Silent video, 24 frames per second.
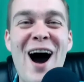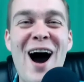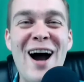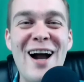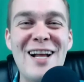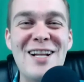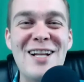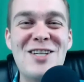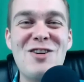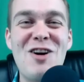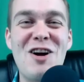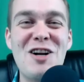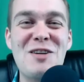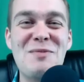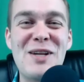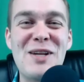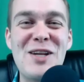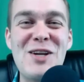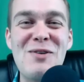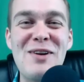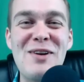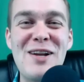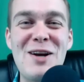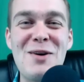Hi, it's Josh
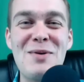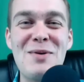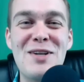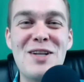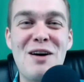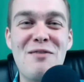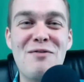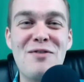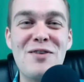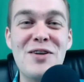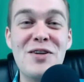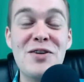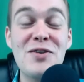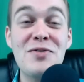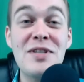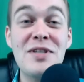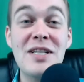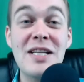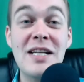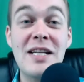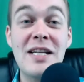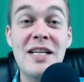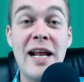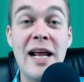McEwen here with Dufferin News,
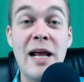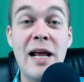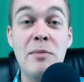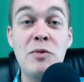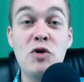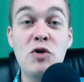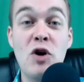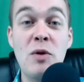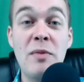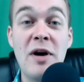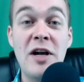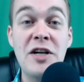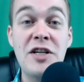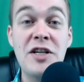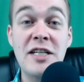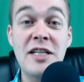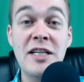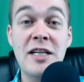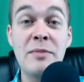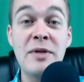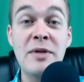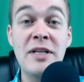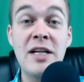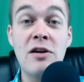and today I'm joined by
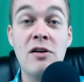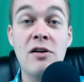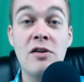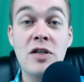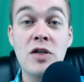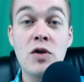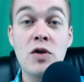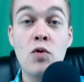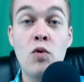Jessica Medeiros,